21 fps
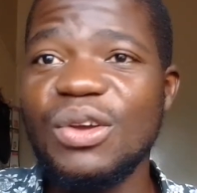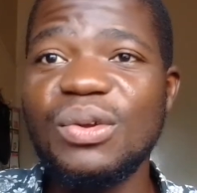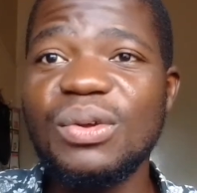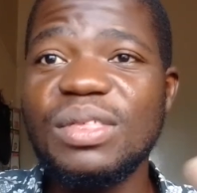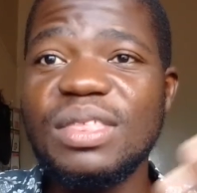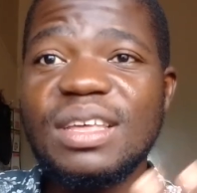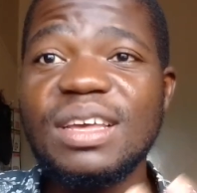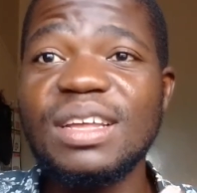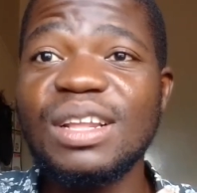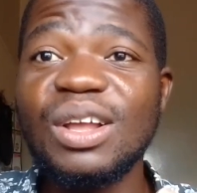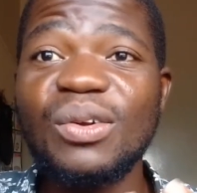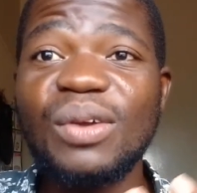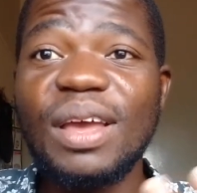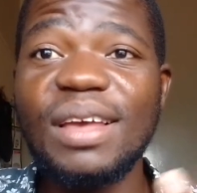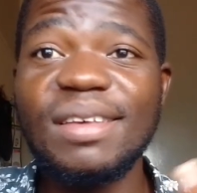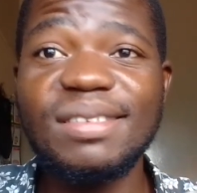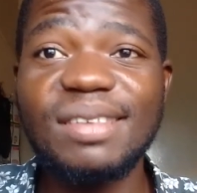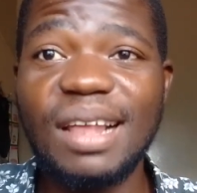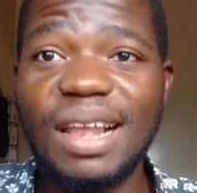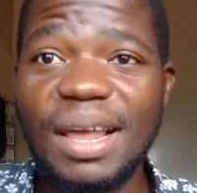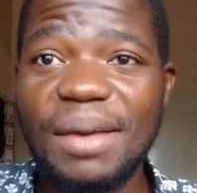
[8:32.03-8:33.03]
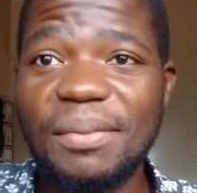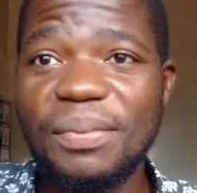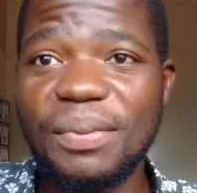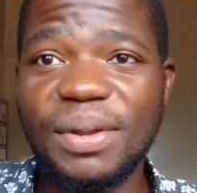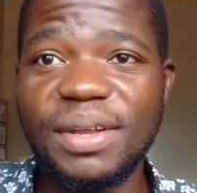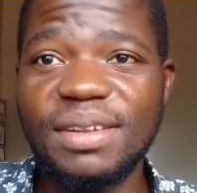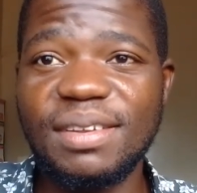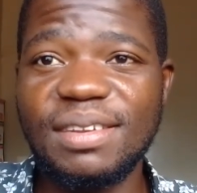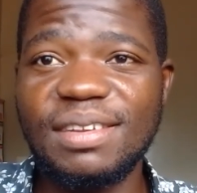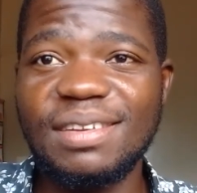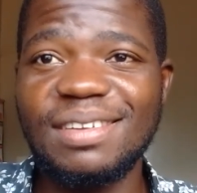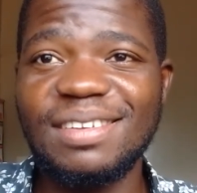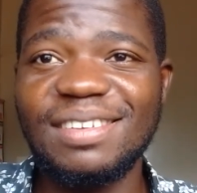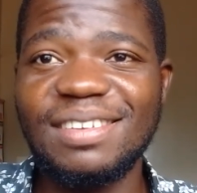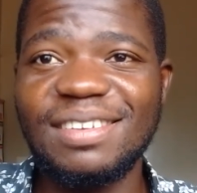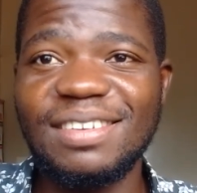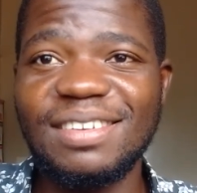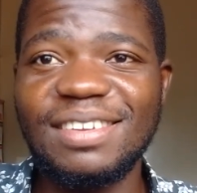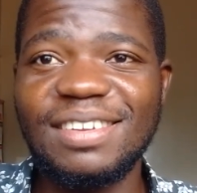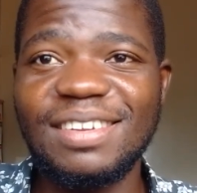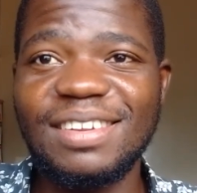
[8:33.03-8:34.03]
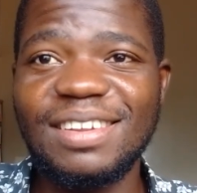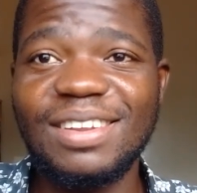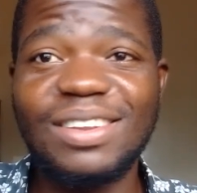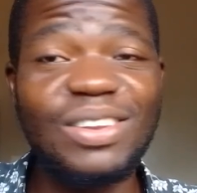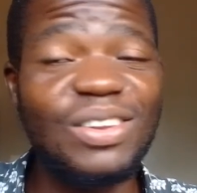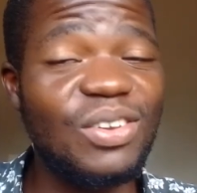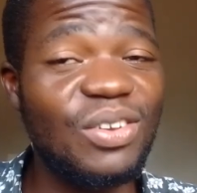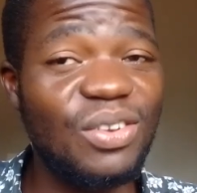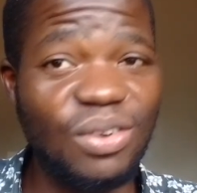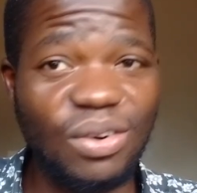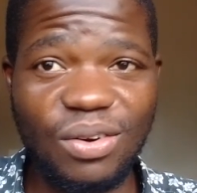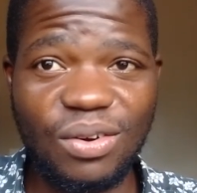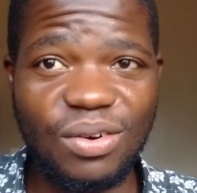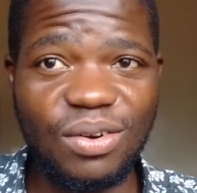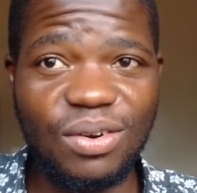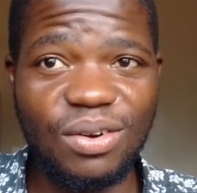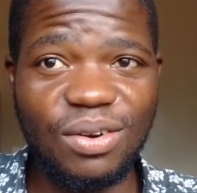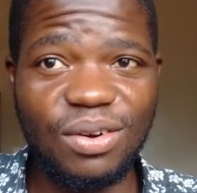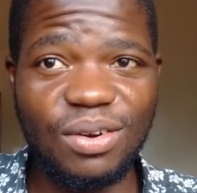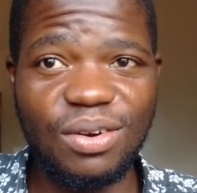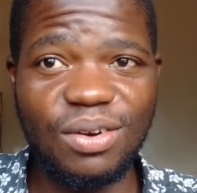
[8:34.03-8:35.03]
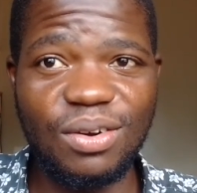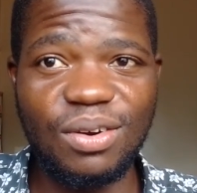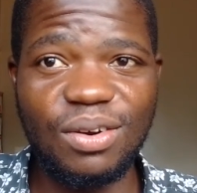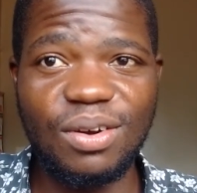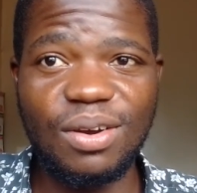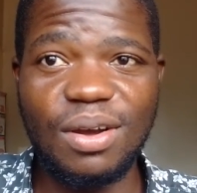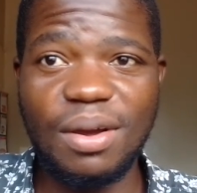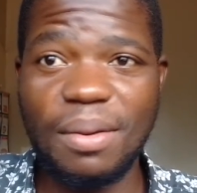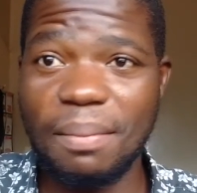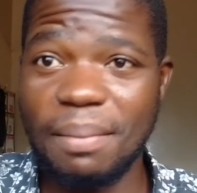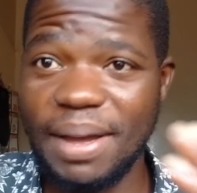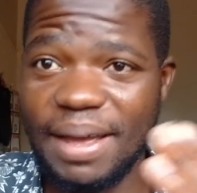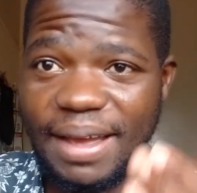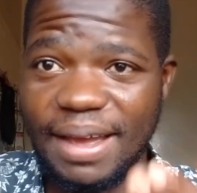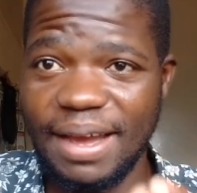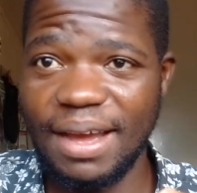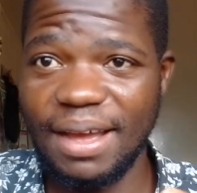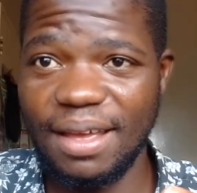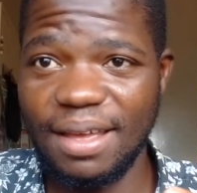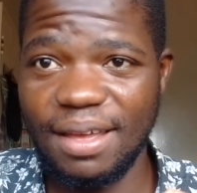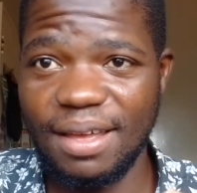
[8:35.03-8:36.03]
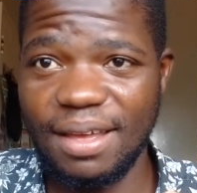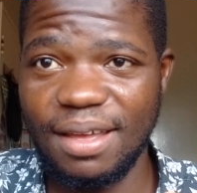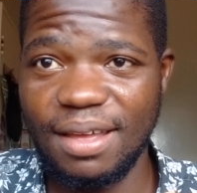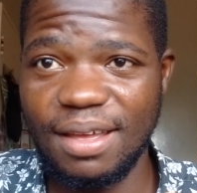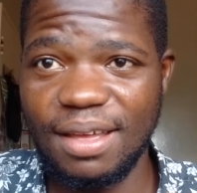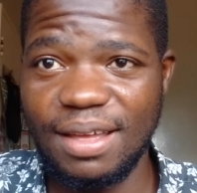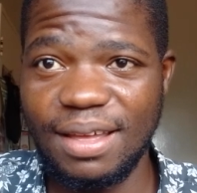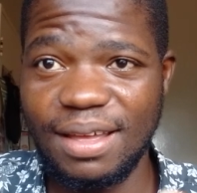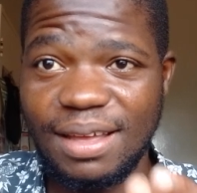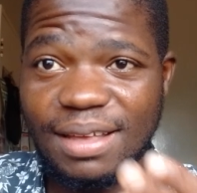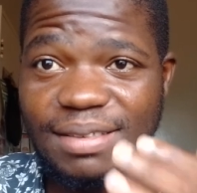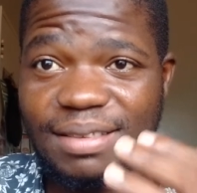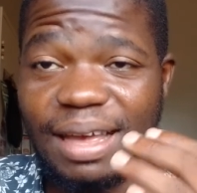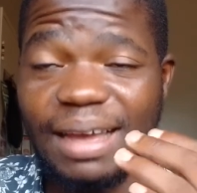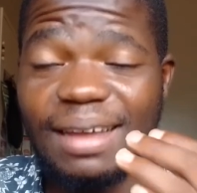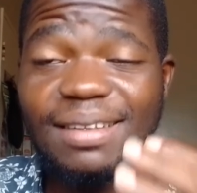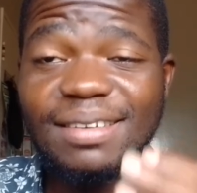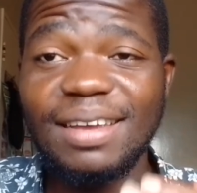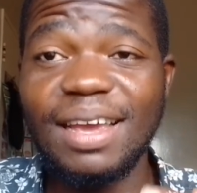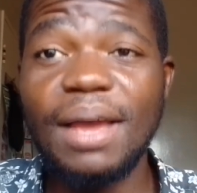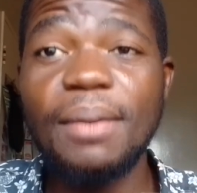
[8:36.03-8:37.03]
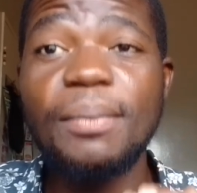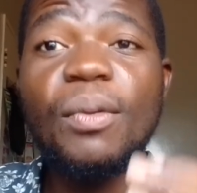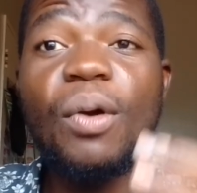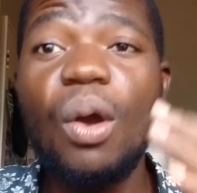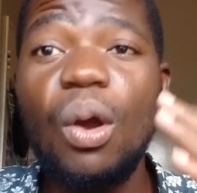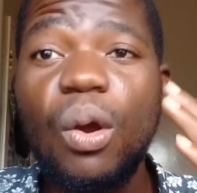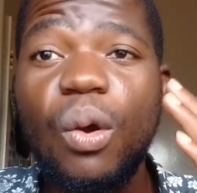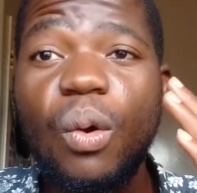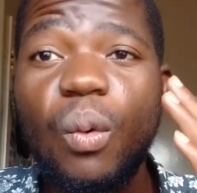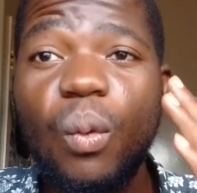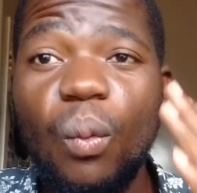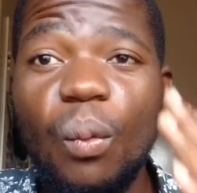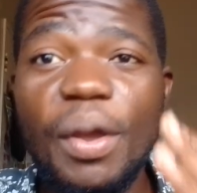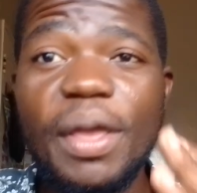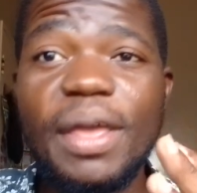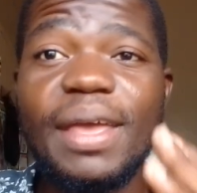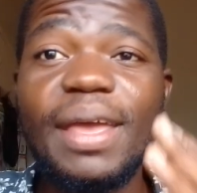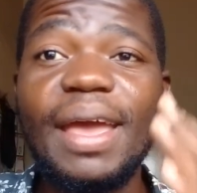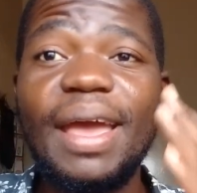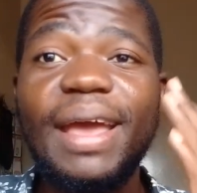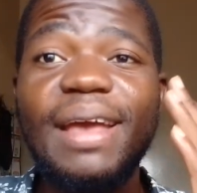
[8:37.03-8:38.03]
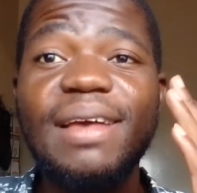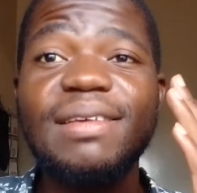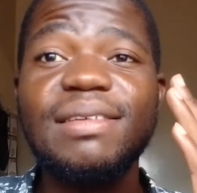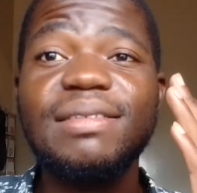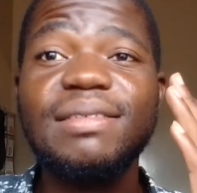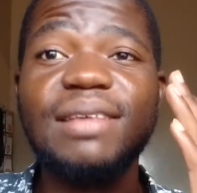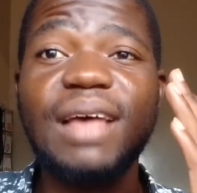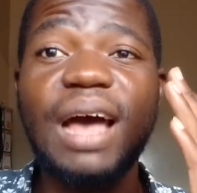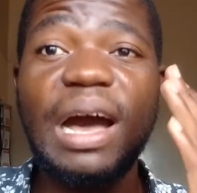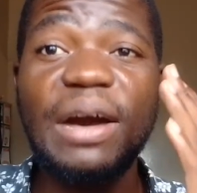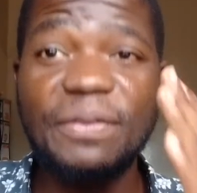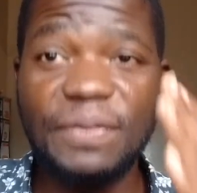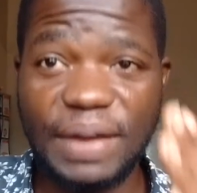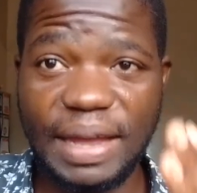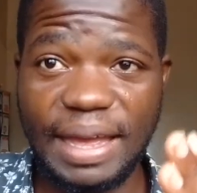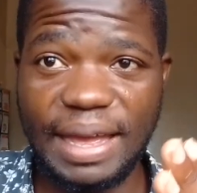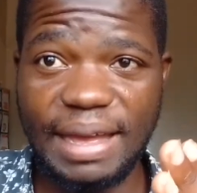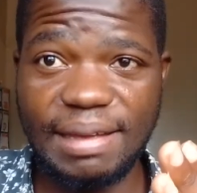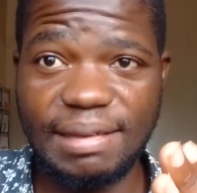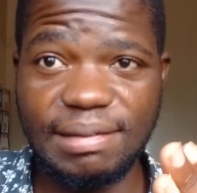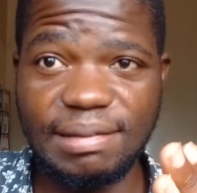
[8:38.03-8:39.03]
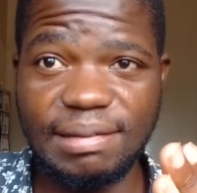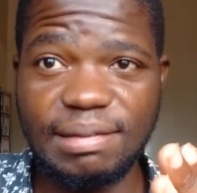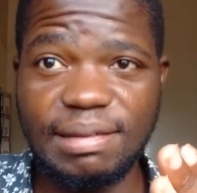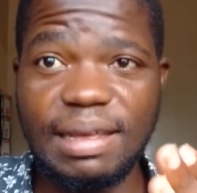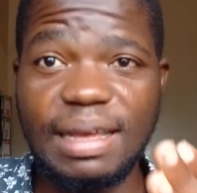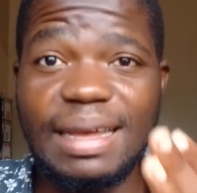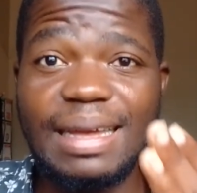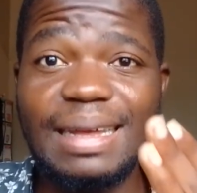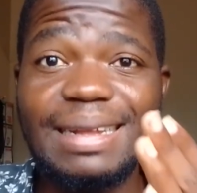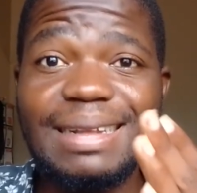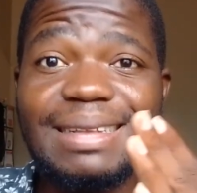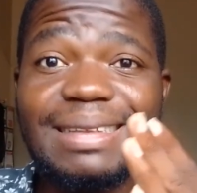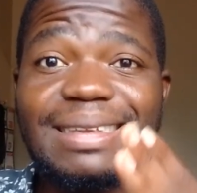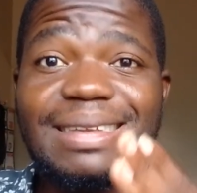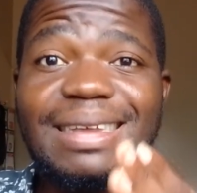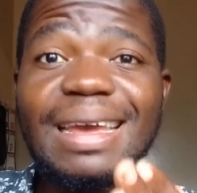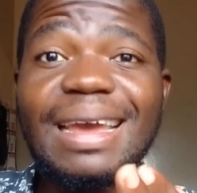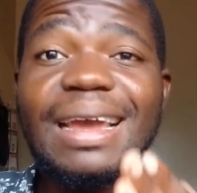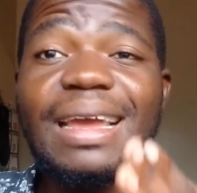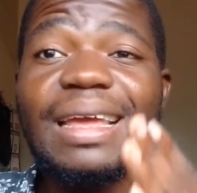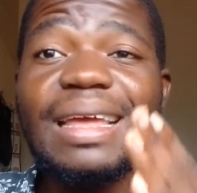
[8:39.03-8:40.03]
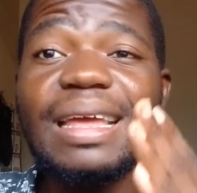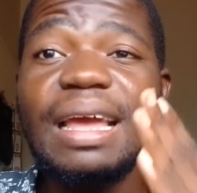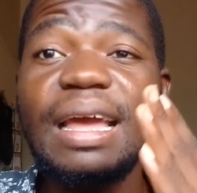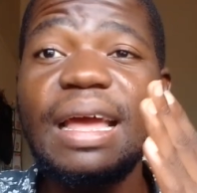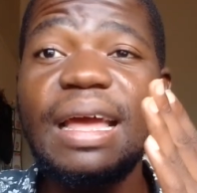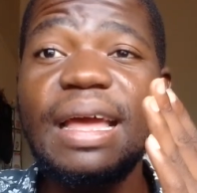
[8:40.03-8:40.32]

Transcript: You think now you're a celebrity. Yo, my guy, it's high time we as Africans take